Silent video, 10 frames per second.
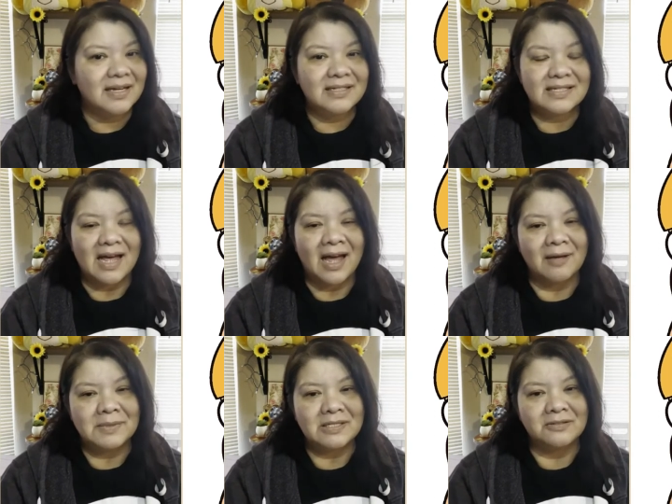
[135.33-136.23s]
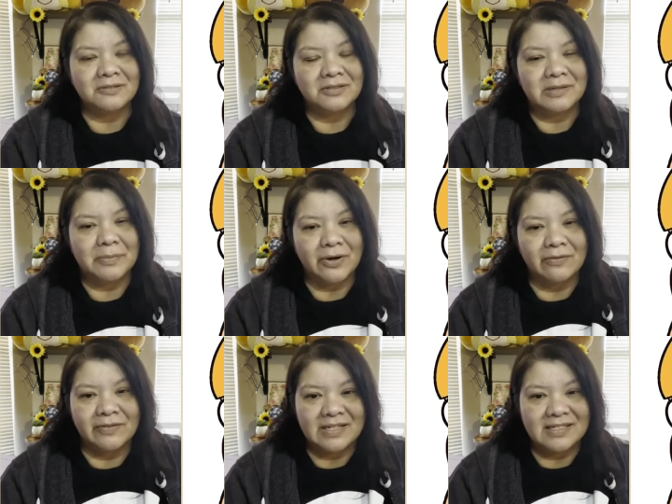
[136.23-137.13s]
It's absolutely
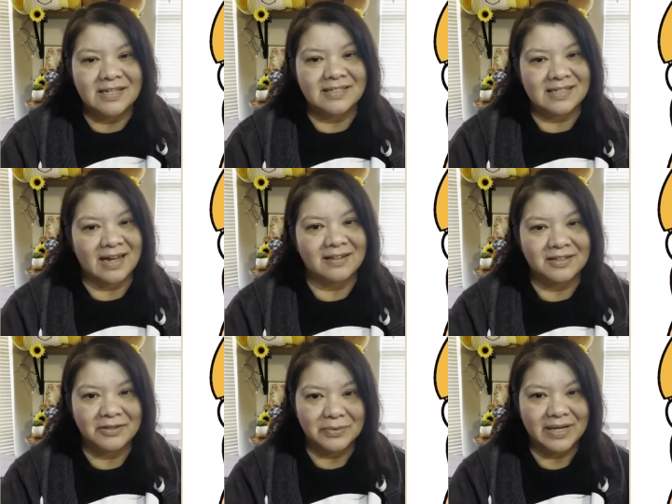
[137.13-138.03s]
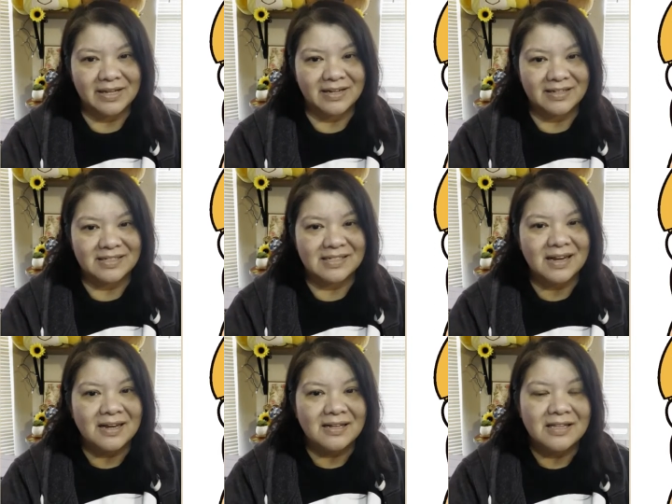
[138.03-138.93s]
perfect, exactly the way it is.
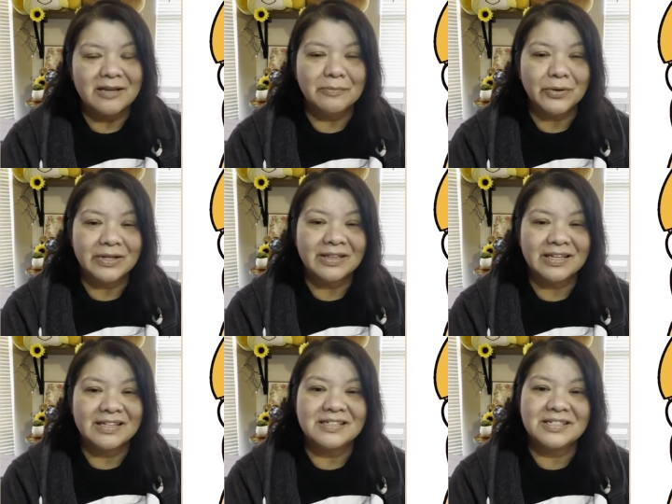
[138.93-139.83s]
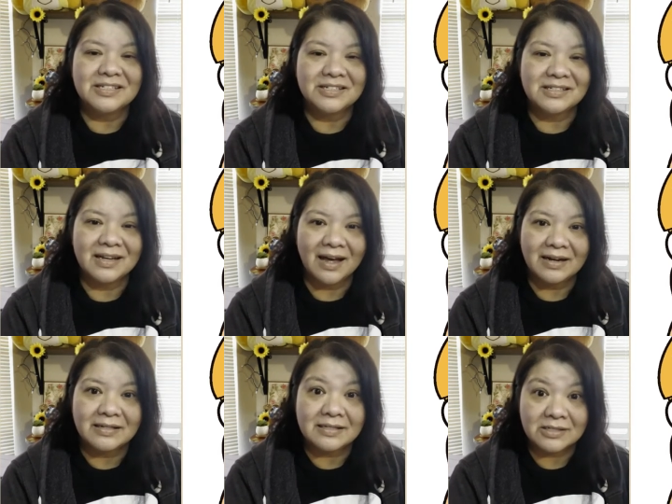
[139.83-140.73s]
The important thing is to just
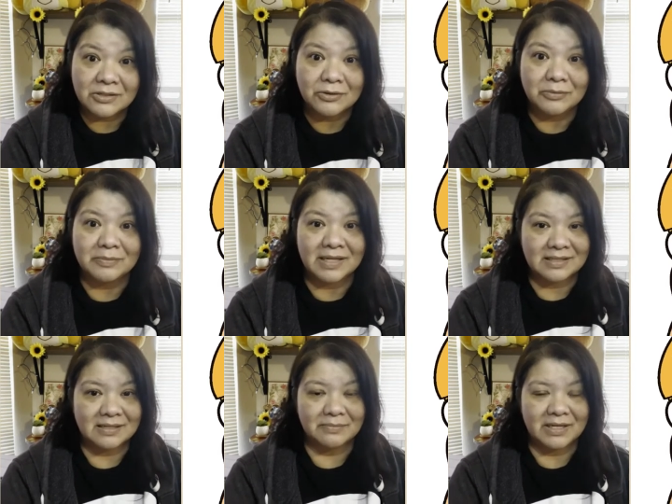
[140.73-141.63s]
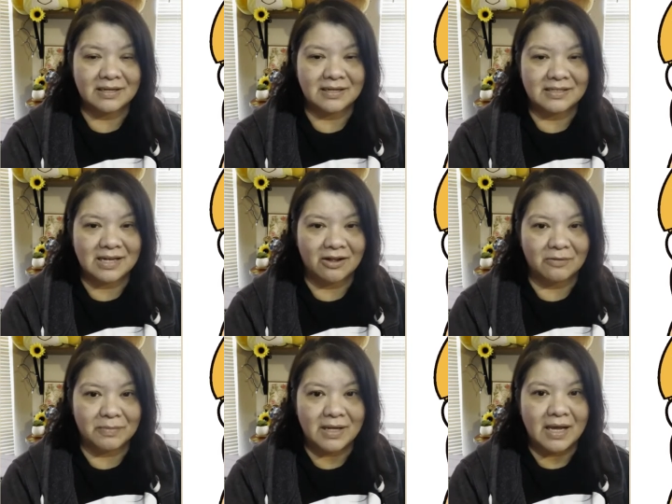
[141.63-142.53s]
not assume that somebody needs
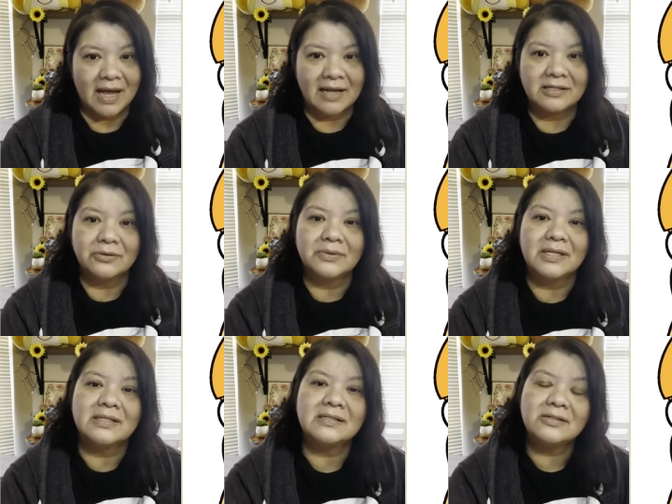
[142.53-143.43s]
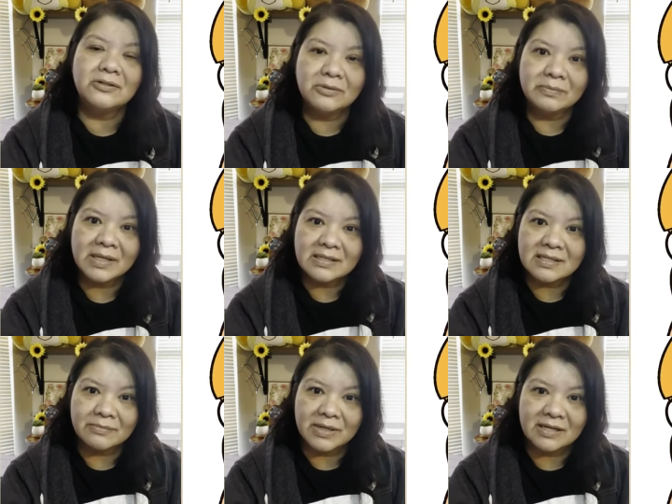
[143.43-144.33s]
help and don't assume that
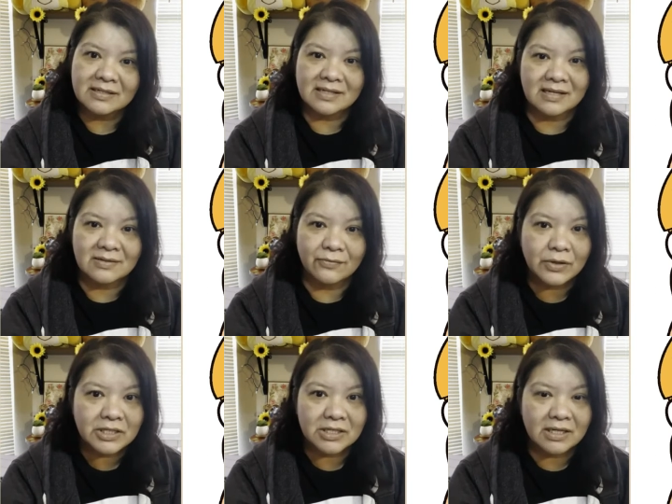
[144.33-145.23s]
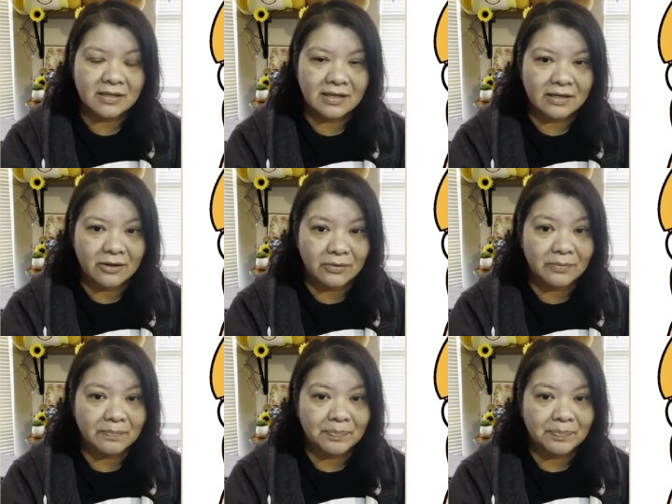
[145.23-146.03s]
somebody is less fortunate than you